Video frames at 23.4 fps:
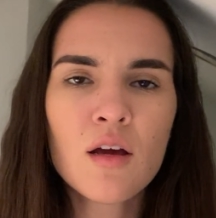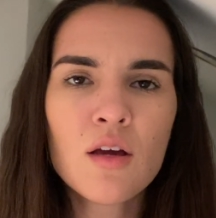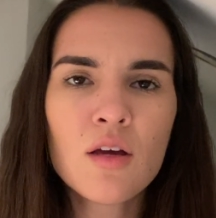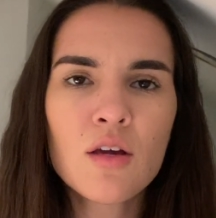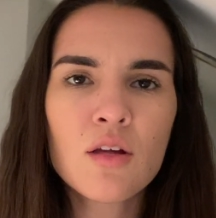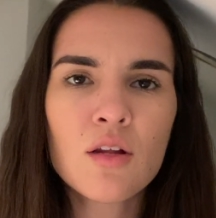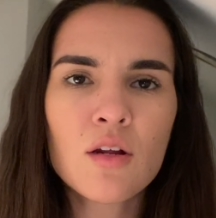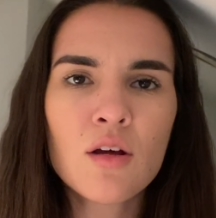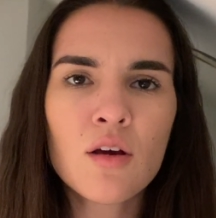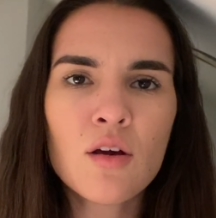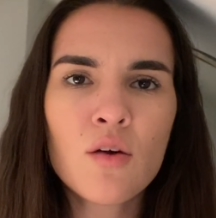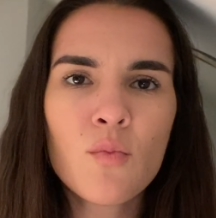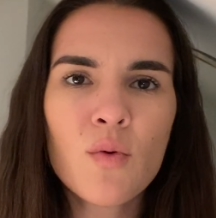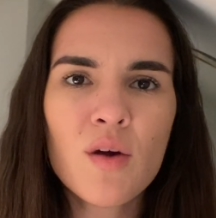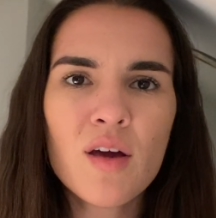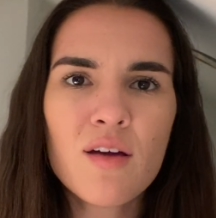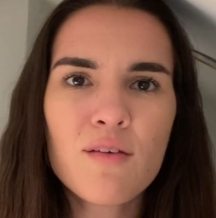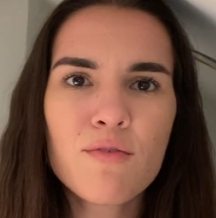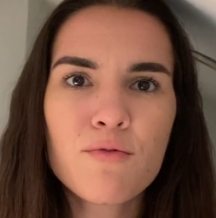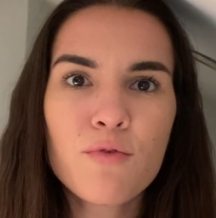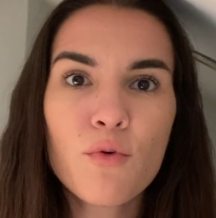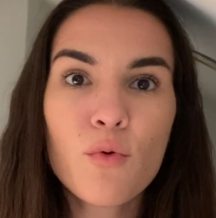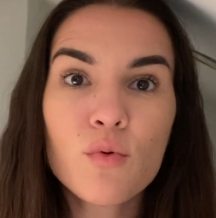You know,
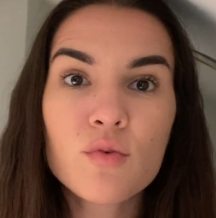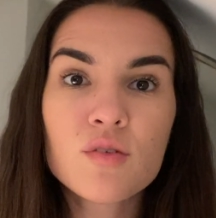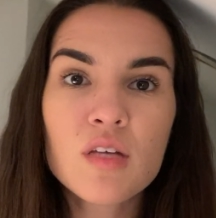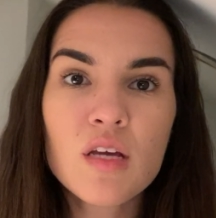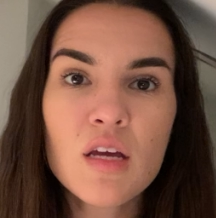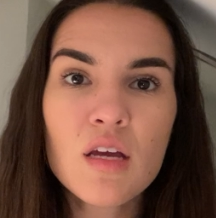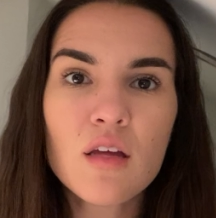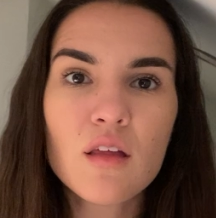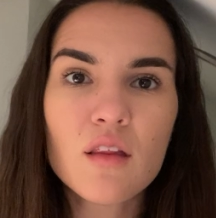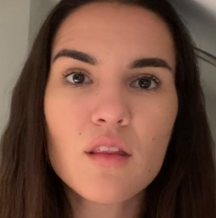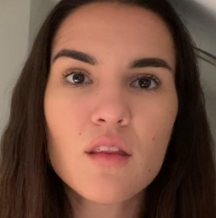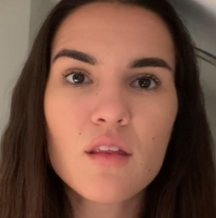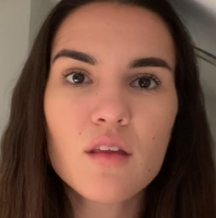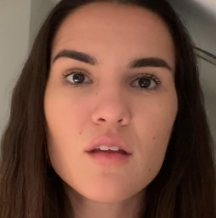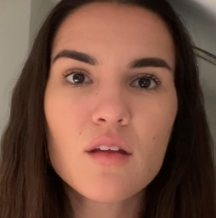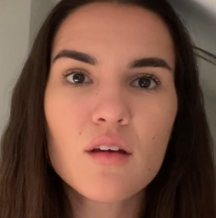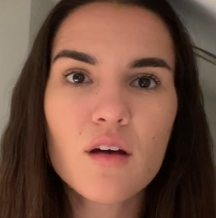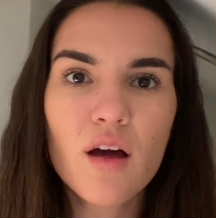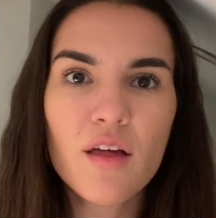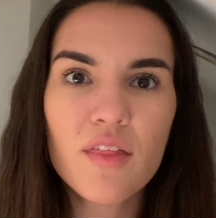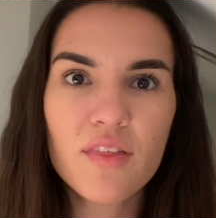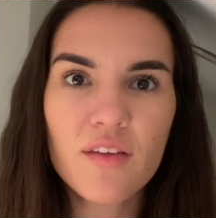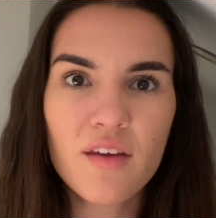we're 14th,
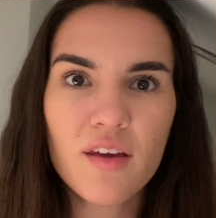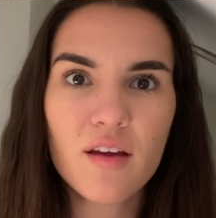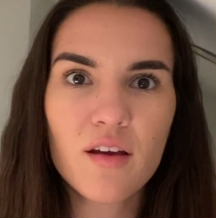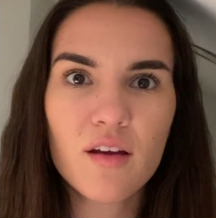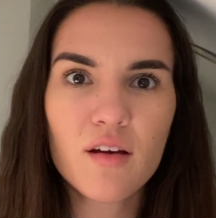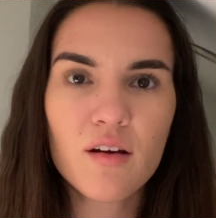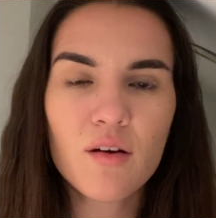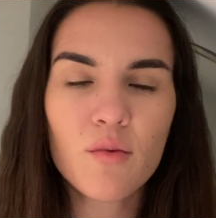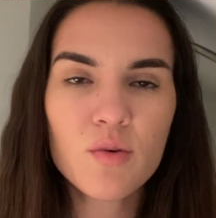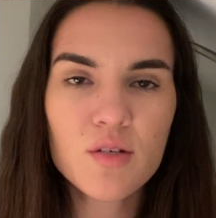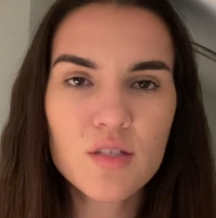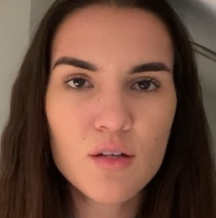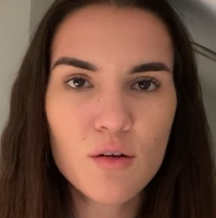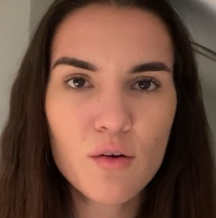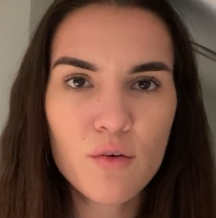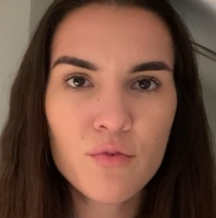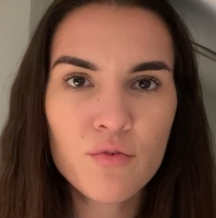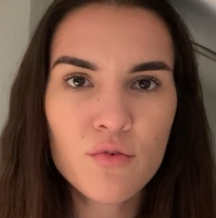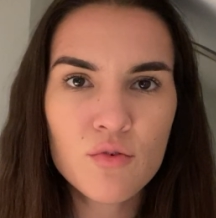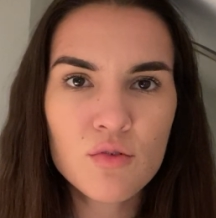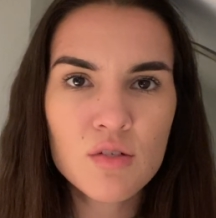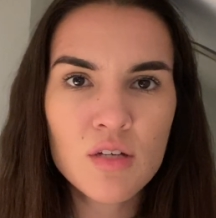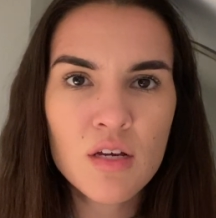I think. Are we still
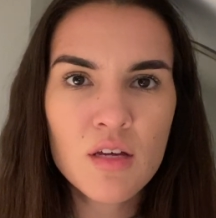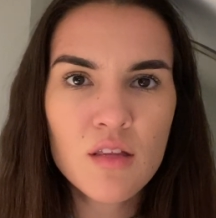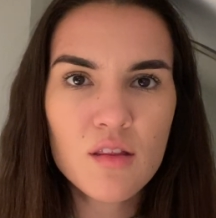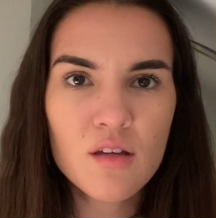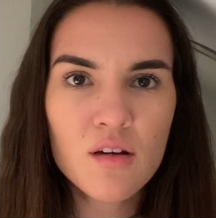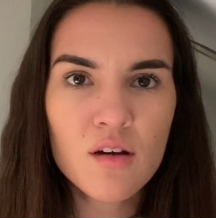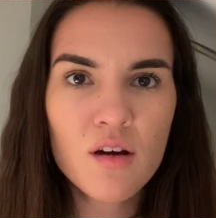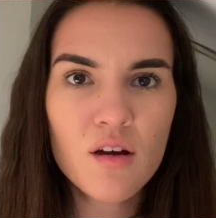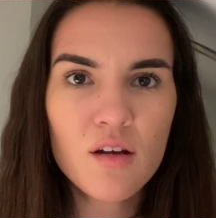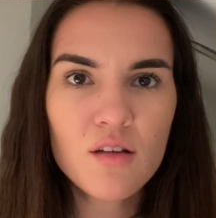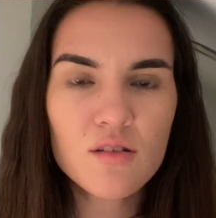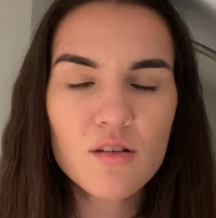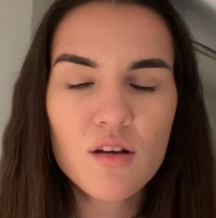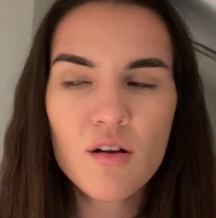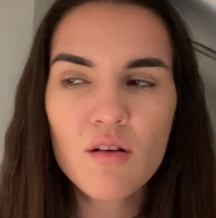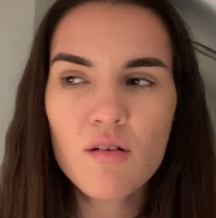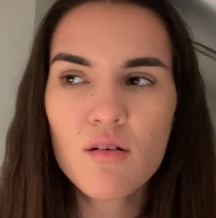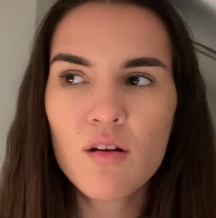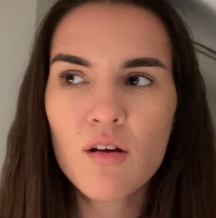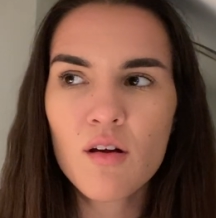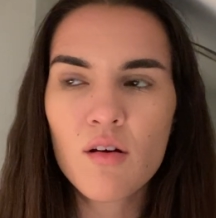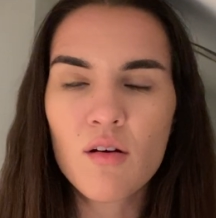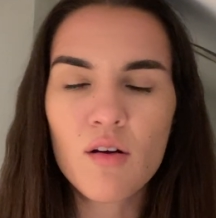14th, guys? I
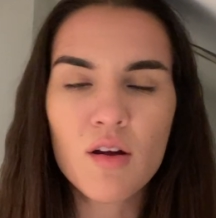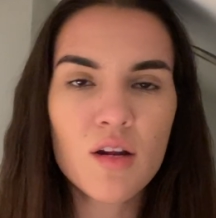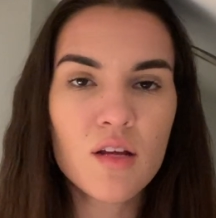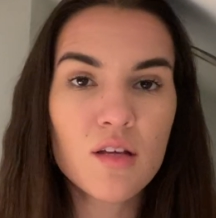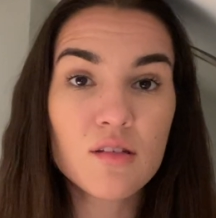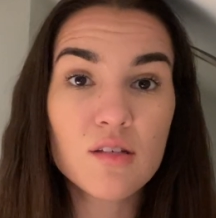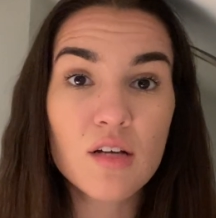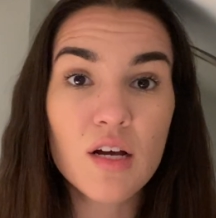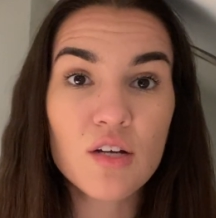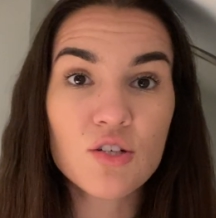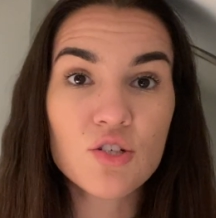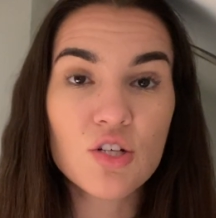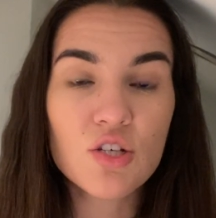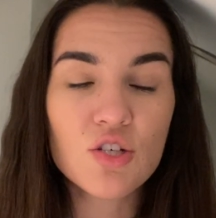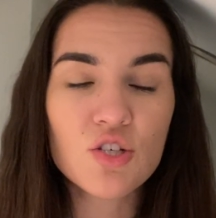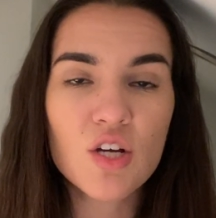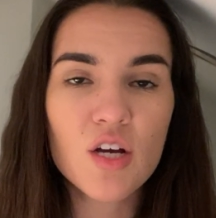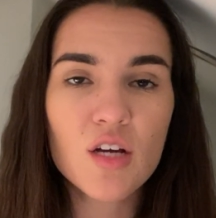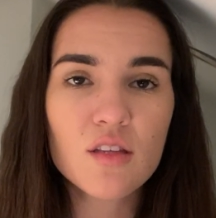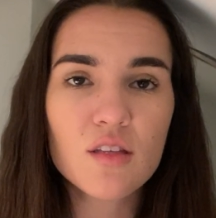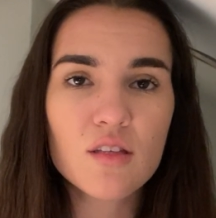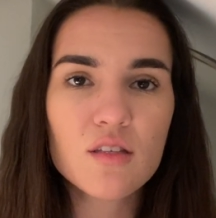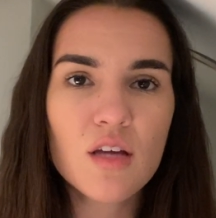don't know. I need to actually
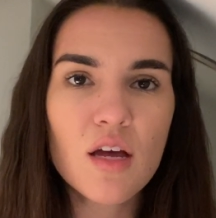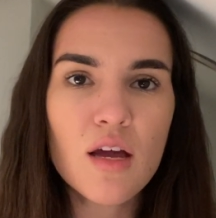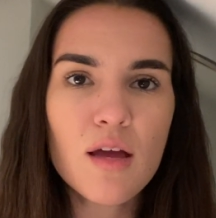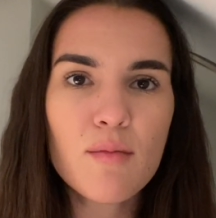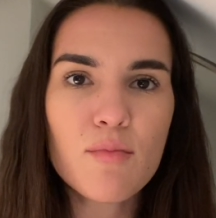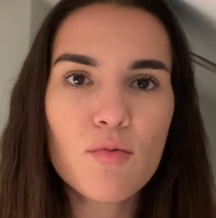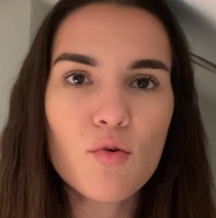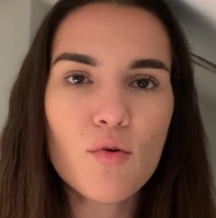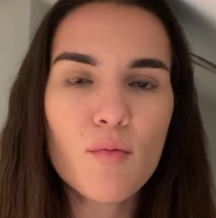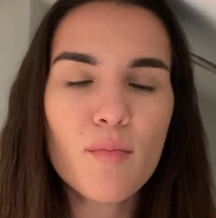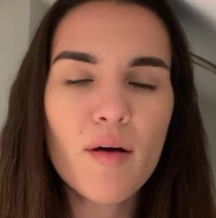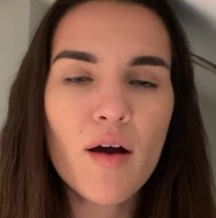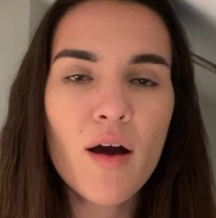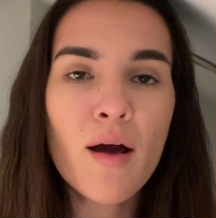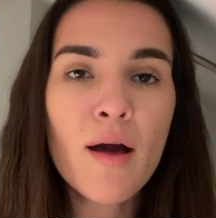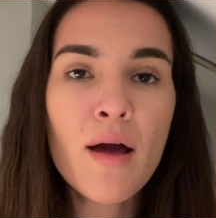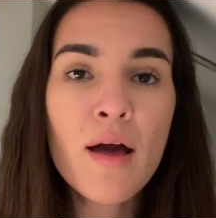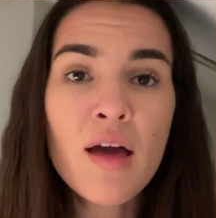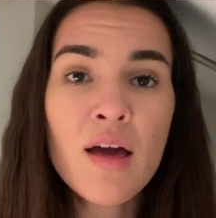check the table. But